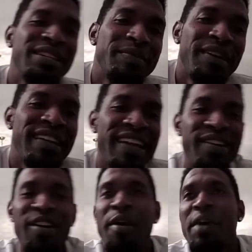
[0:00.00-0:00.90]
the same
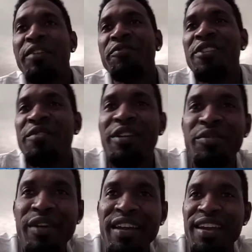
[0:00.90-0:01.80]
reggae girl, man, the
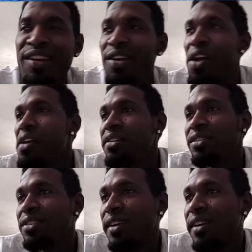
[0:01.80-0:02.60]
favorite reggae girl.